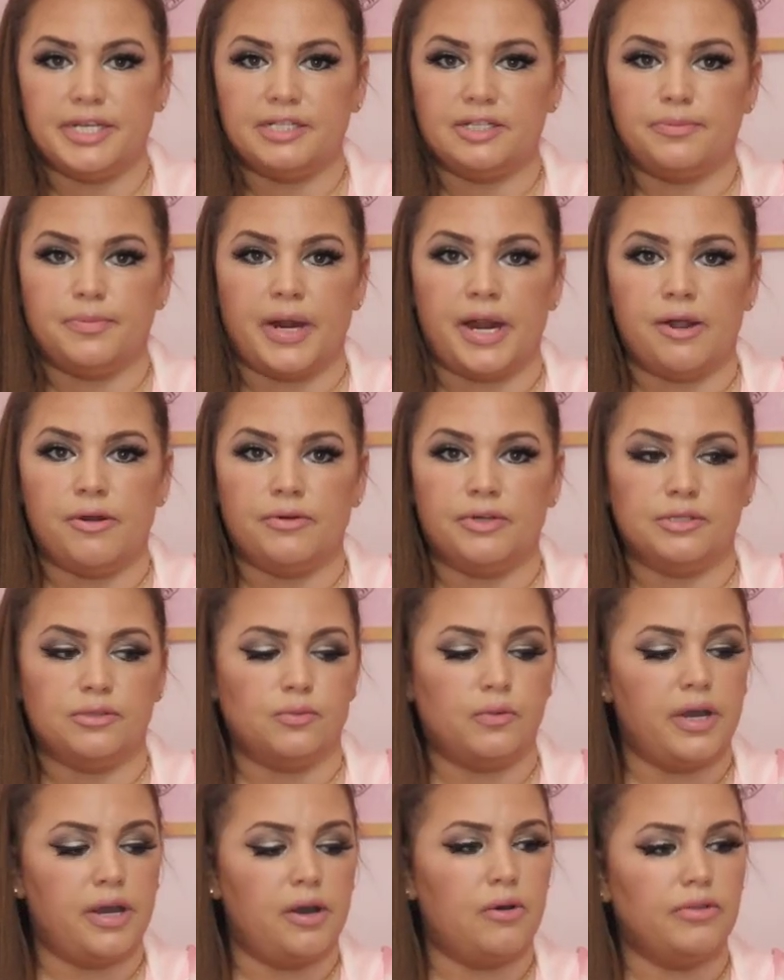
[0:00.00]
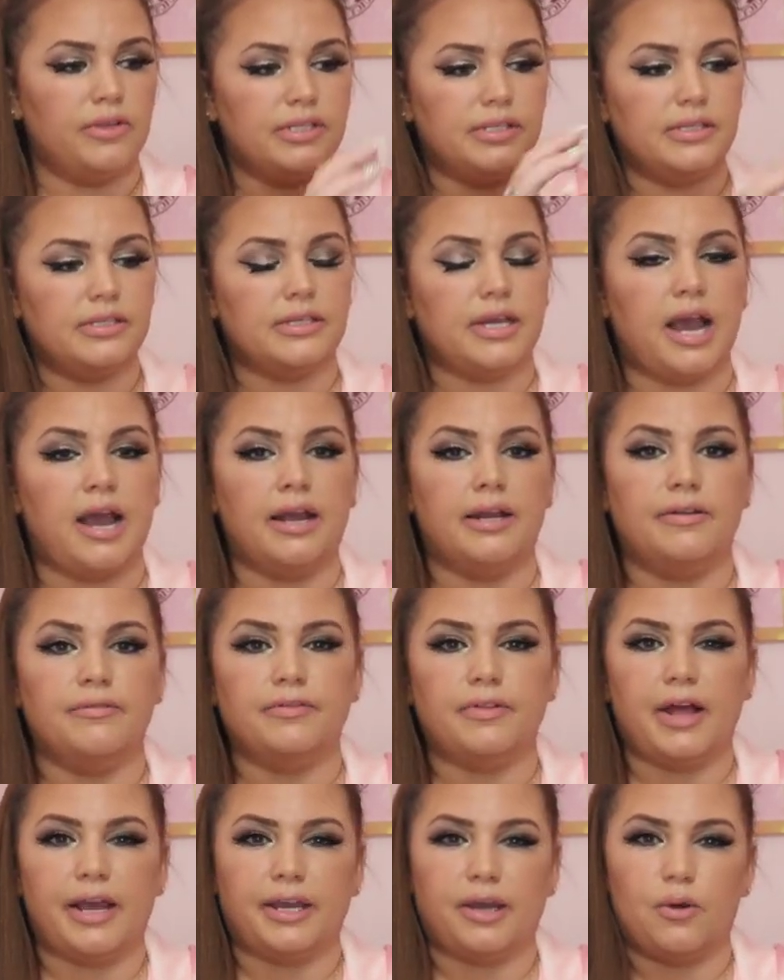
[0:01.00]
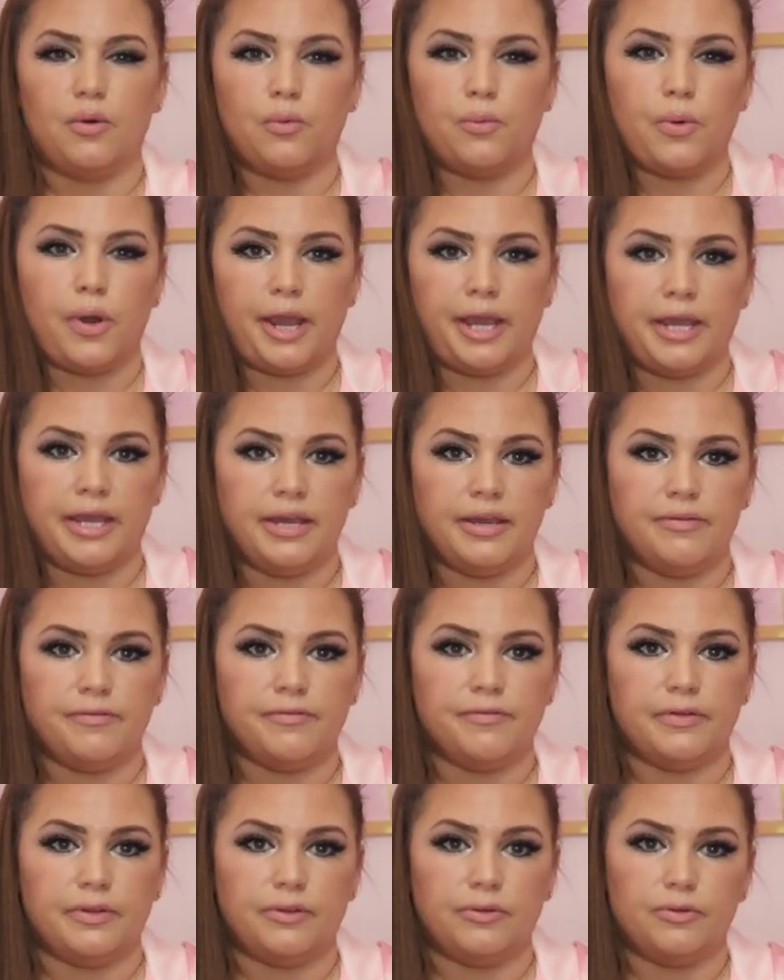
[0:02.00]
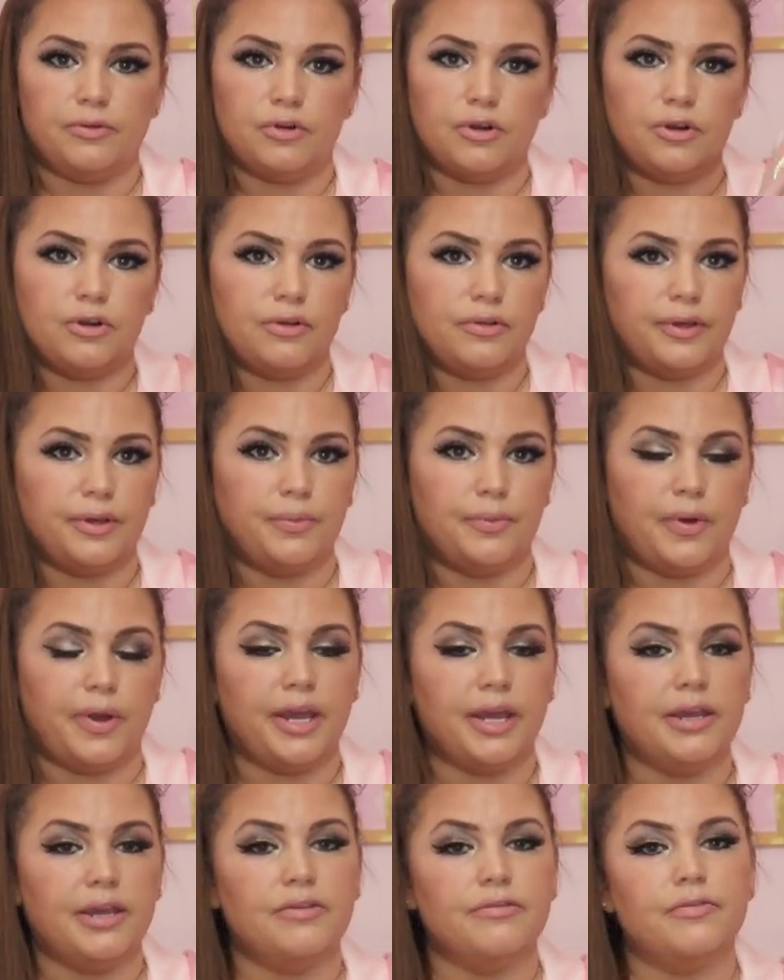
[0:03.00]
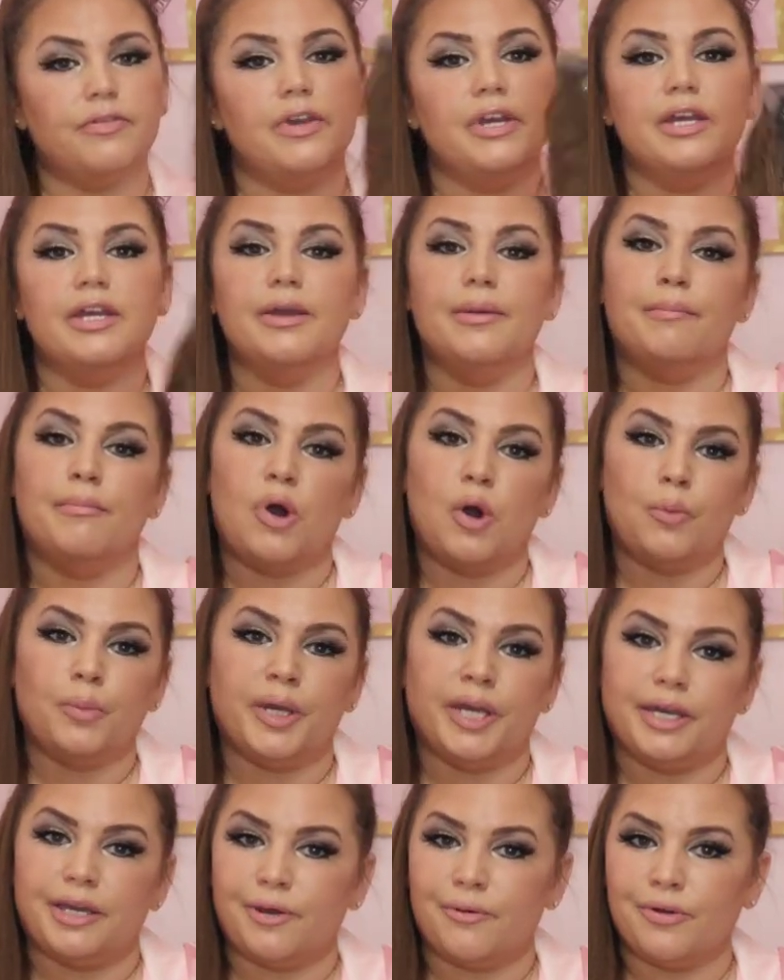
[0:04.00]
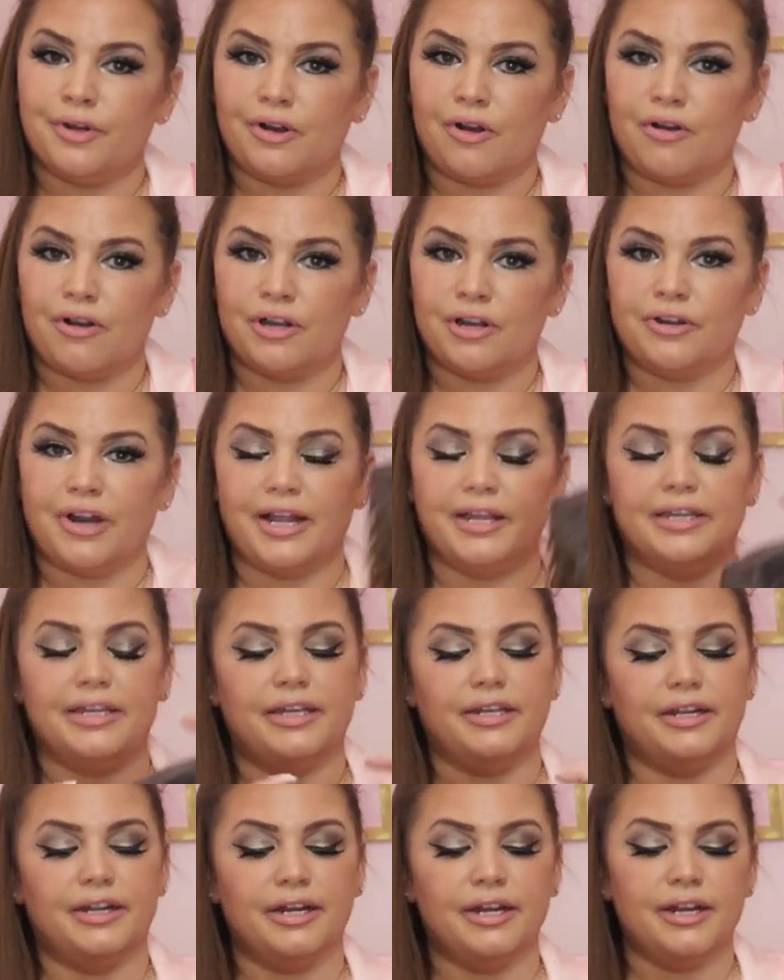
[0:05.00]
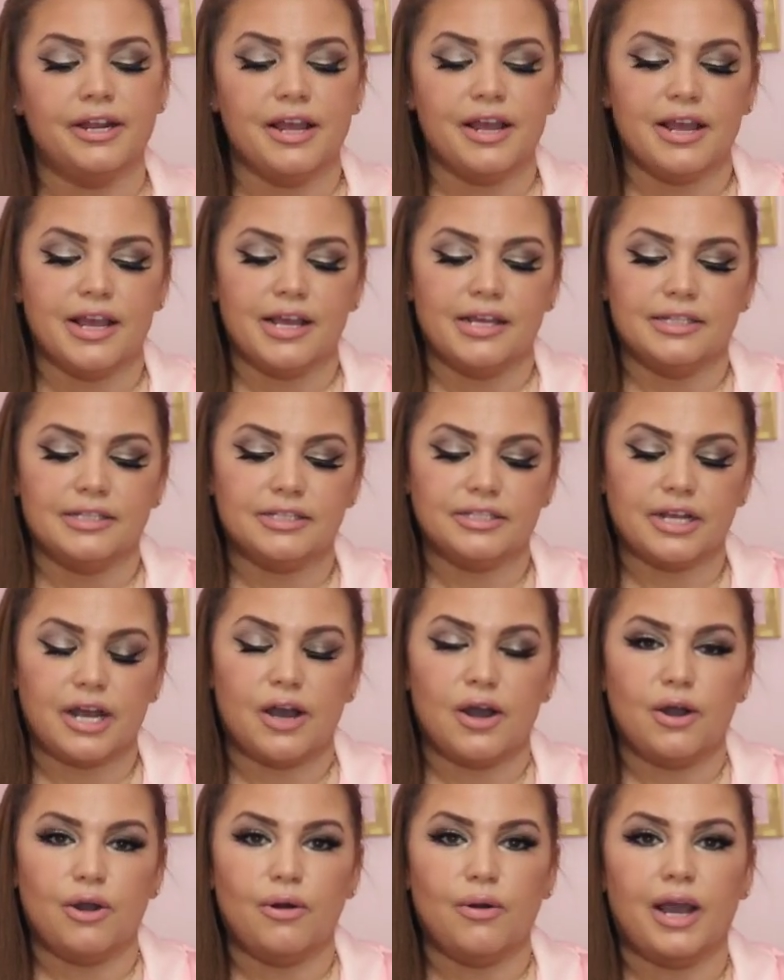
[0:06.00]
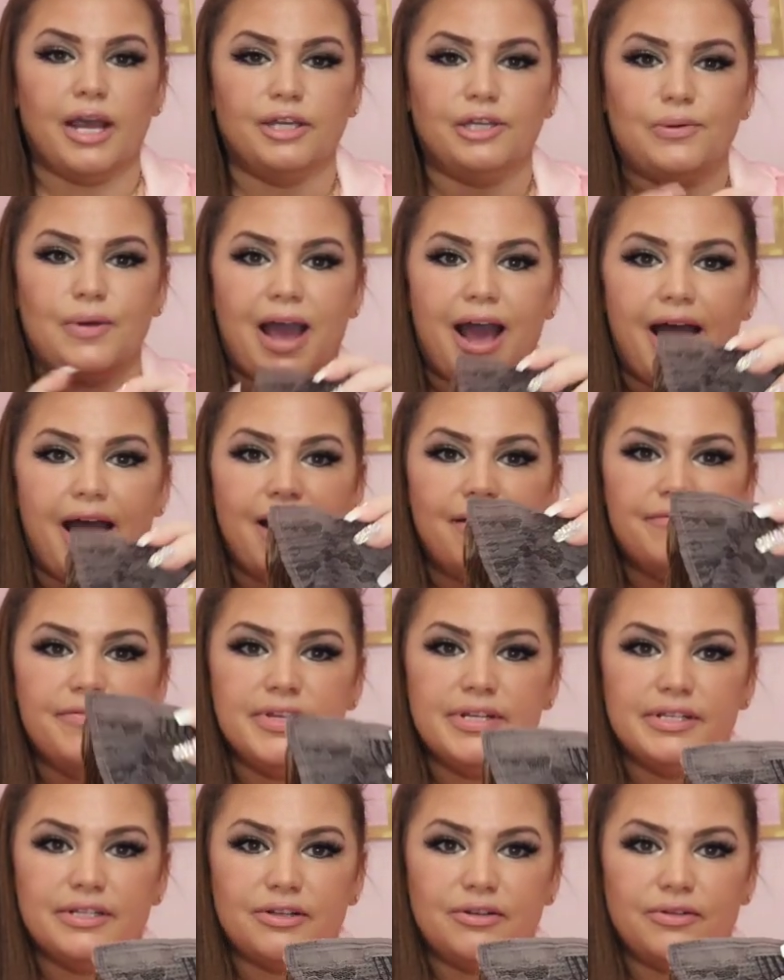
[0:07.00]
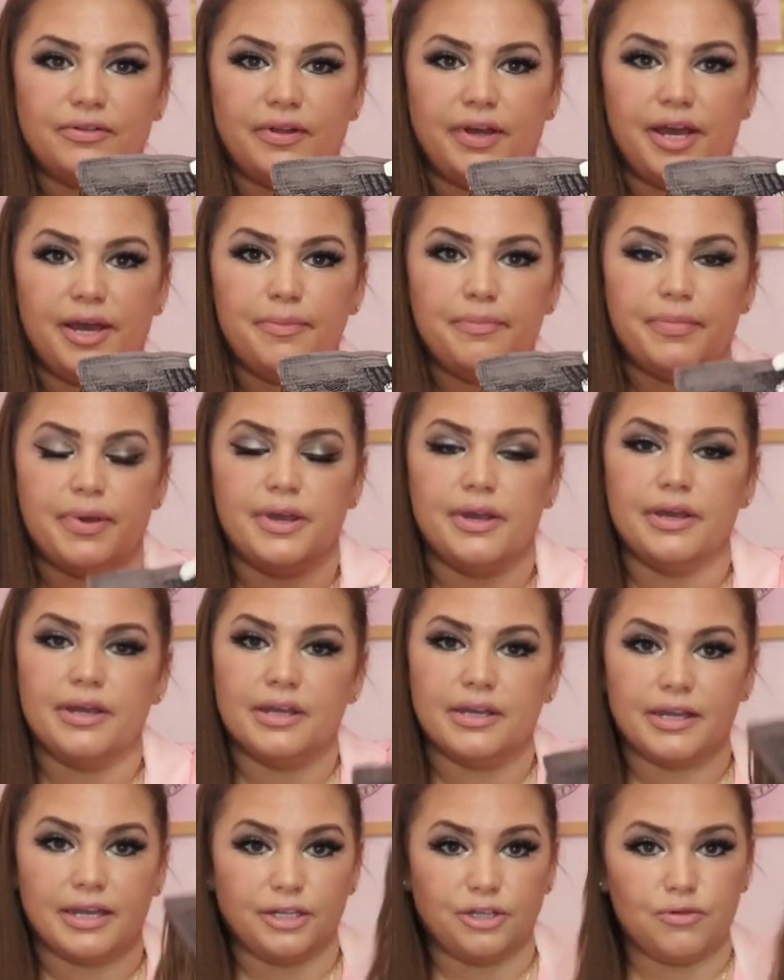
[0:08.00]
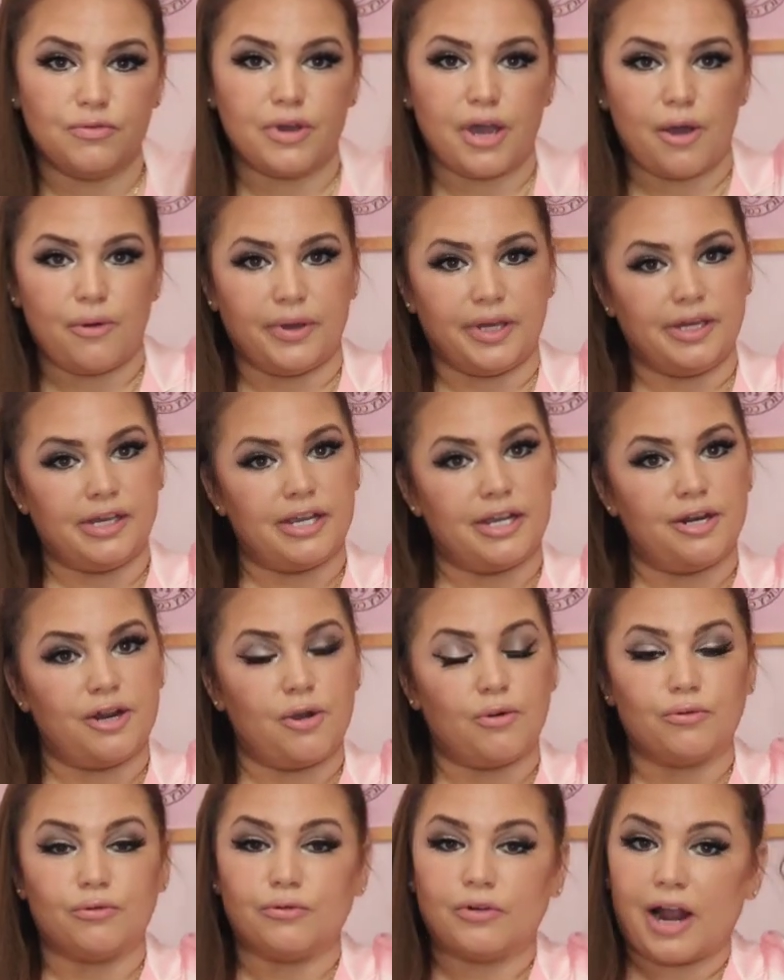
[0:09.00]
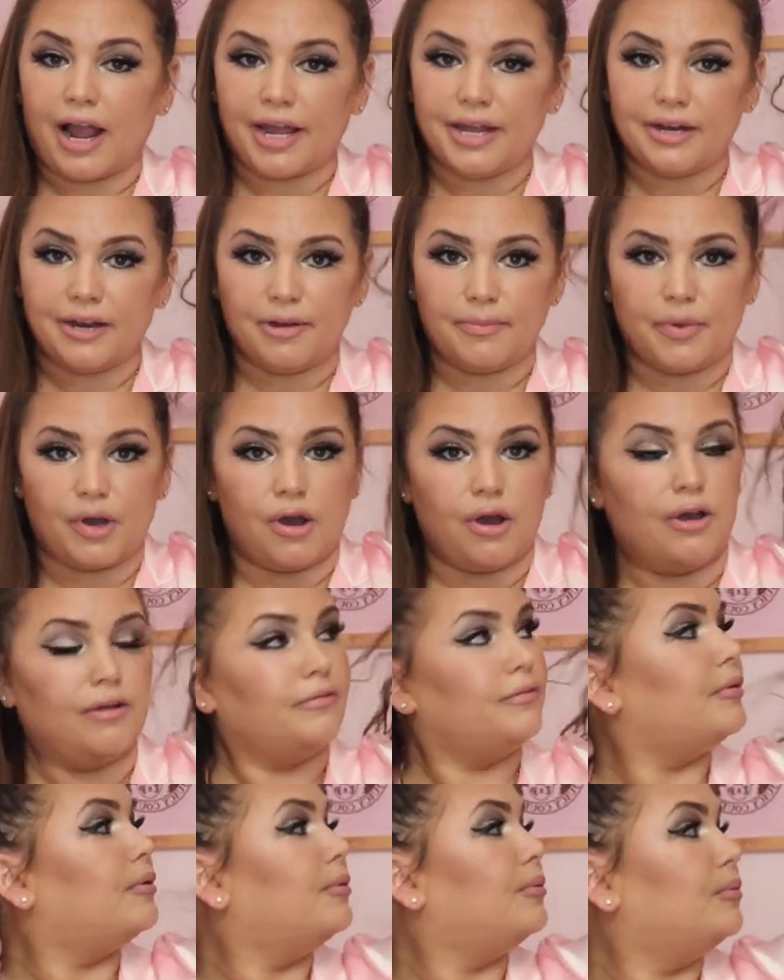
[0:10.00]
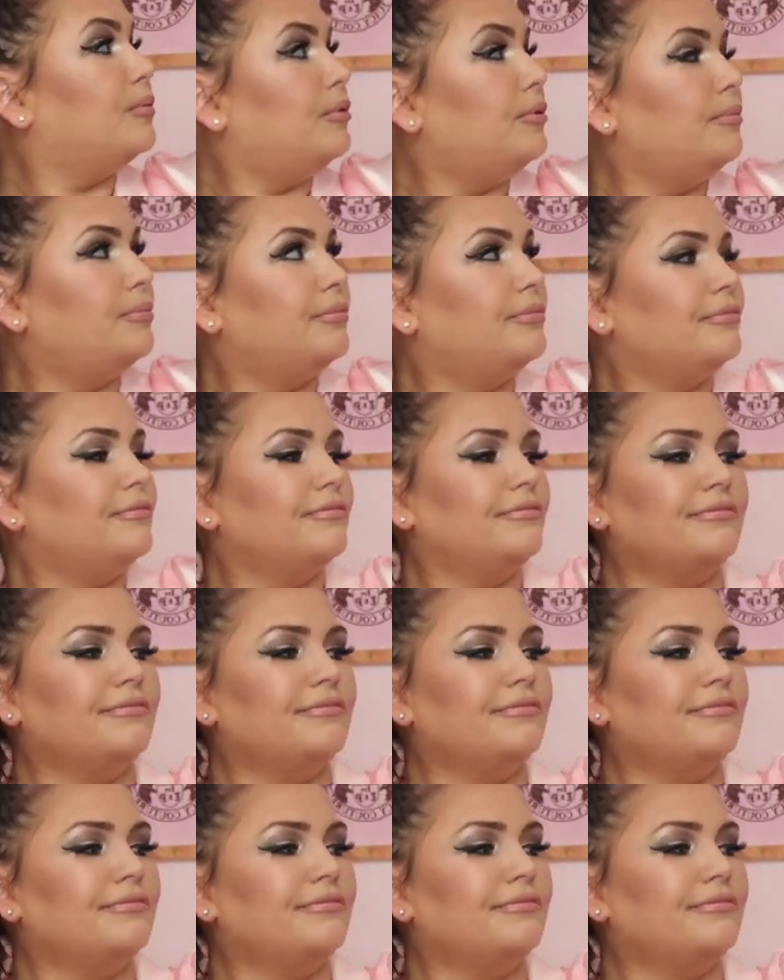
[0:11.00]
mixed brown as well. This is kind of like a wave, a little curly wave moment going on right here. So you have this clip, you go in right above, whoop,